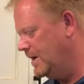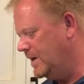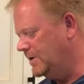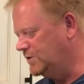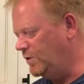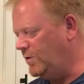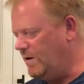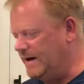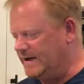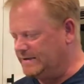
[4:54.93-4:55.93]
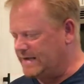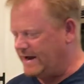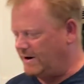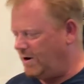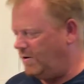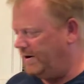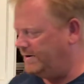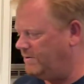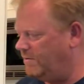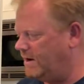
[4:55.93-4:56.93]
So we want to get that
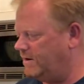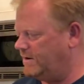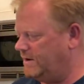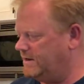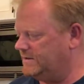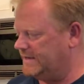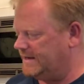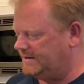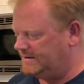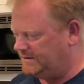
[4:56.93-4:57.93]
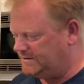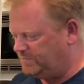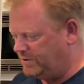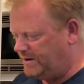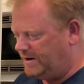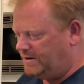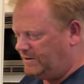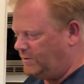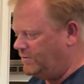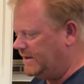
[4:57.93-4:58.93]
going. We want to get that, put it under
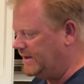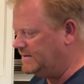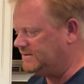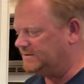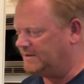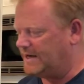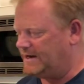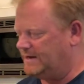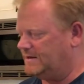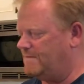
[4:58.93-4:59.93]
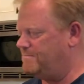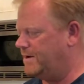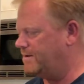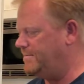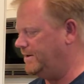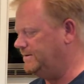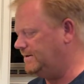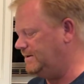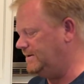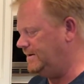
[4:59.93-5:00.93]
low heat just to kind of get the butter
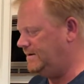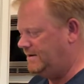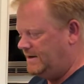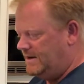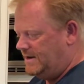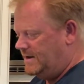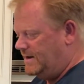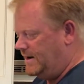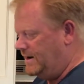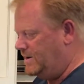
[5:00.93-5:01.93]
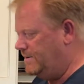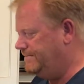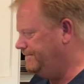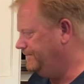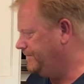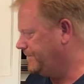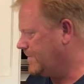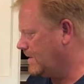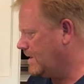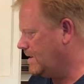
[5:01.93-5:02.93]
melted and uh,
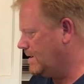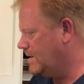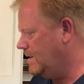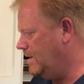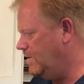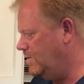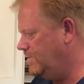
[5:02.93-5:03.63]
you know,